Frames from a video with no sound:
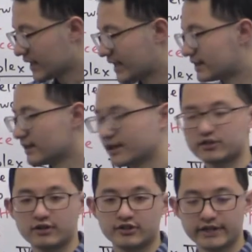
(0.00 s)
In the
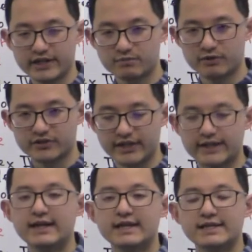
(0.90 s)
electron transport
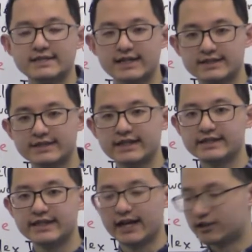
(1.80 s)
chain,
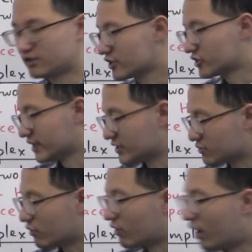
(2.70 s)
succinate
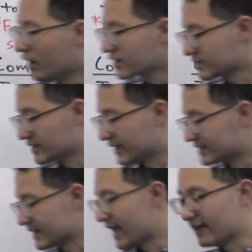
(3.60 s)
dehydrogenase will
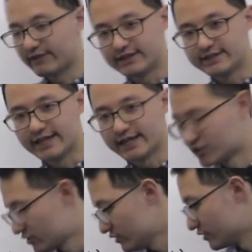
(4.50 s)
oxidize
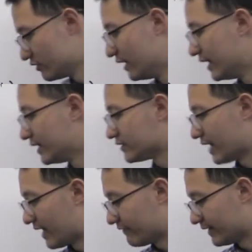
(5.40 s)
FADH2 to
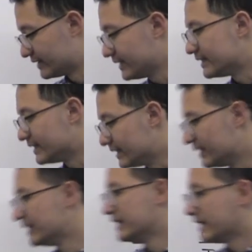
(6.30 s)

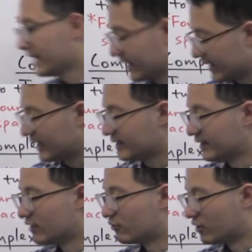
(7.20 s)
FAD and
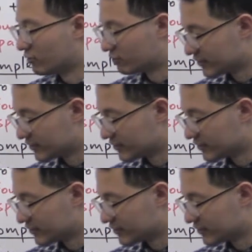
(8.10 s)
it will